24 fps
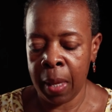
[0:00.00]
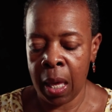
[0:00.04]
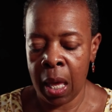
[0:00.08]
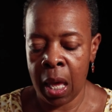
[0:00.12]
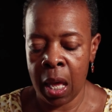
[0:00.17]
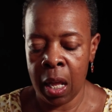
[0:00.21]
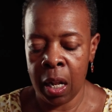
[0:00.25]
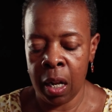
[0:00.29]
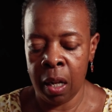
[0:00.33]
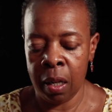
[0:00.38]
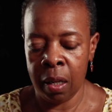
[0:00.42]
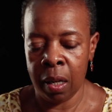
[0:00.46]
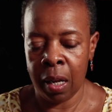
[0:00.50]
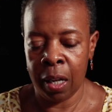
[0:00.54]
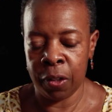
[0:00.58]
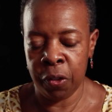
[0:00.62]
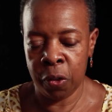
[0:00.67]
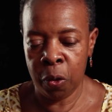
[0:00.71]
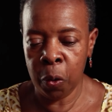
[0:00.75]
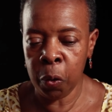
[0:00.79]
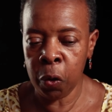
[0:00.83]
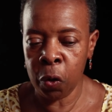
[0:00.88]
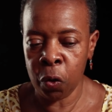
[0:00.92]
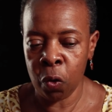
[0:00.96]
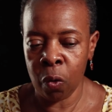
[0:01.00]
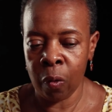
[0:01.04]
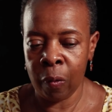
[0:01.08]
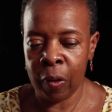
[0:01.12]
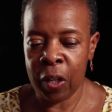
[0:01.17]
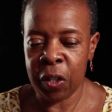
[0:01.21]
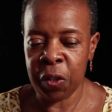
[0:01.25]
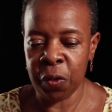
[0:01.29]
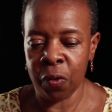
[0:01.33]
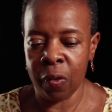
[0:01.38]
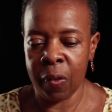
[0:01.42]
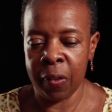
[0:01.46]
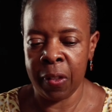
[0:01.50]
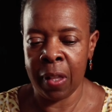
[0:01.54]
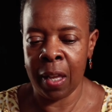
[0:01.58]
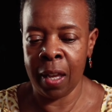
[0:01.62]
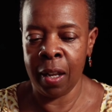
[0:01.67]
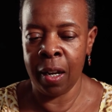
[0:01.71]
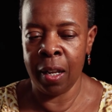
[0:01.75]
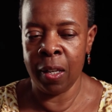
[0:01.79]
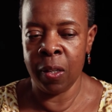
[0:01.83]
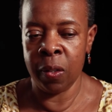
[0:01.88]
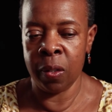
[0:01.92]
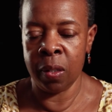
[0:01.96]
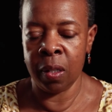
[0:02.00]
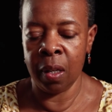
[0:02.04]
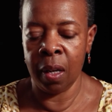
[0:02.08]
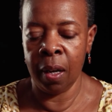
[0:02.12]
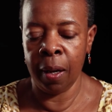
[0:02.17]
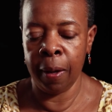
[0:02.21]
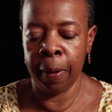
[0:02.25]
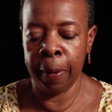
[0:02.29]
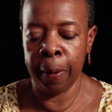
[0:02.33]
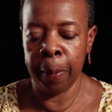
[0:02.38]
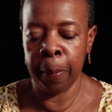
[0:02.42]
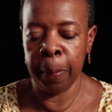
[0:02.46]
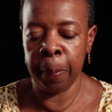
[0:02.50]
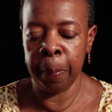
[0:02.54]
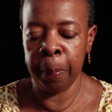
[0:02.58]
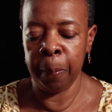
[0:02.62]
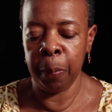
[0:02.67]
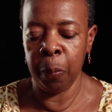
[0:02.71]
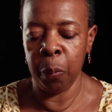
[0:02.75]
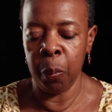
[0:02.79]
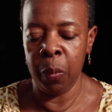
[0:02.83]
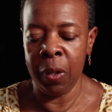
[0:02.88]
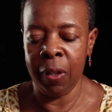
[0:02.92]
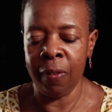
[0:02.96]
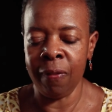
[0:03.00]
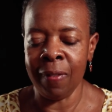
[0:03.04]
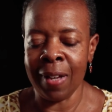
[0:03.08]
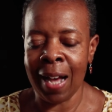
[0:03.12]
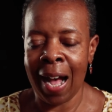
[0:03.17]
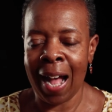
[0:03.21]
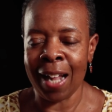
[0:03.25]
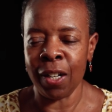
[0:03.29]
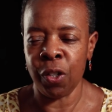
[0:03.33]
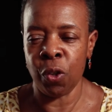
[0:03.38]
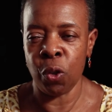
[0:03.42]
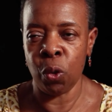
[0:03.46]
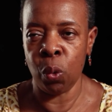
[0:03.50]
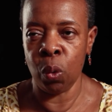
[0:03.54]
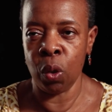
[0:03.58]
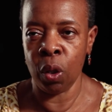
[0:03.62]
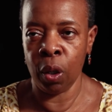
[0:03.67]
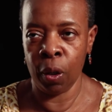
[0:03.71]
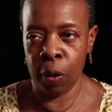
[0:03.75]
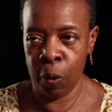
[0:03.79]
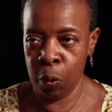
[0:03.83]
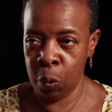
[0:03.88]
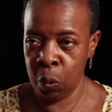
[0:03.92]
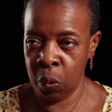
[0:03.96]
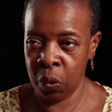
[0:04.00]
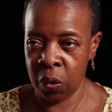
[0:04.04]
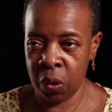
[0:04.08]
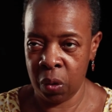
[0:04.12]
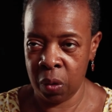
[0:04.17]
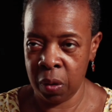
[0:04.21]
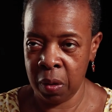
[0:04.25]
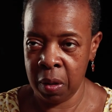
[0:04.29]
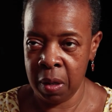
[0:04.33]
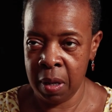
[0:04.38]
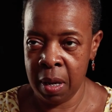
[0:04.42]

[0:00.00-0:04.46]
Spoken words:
And I told her the reason for that is we've gotten too close.